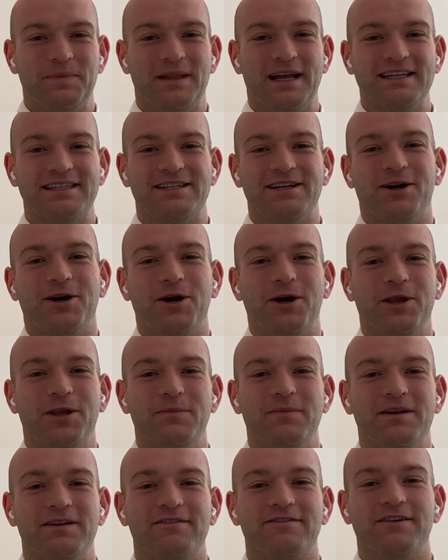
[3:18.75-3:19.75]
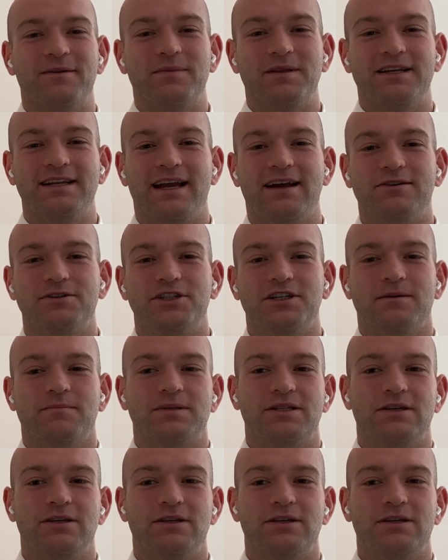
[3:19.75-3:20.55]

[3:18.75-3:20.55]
That's the argument from the township.